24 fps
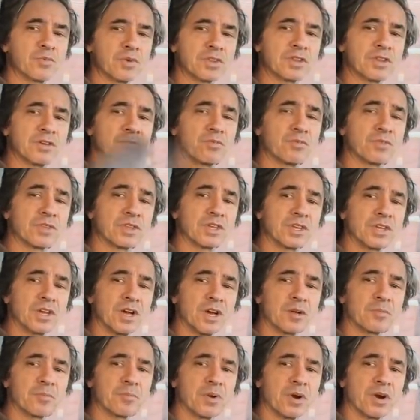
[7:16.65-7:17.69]
with the
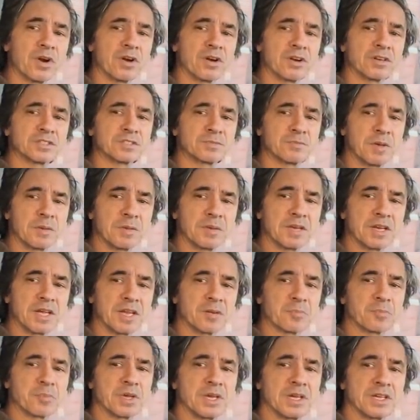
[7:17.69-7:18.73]
young birds, maybe
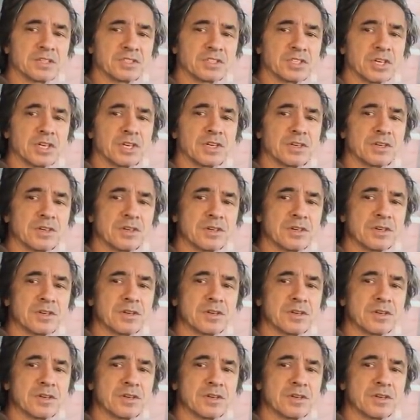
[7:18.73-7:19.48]
not a pigeon,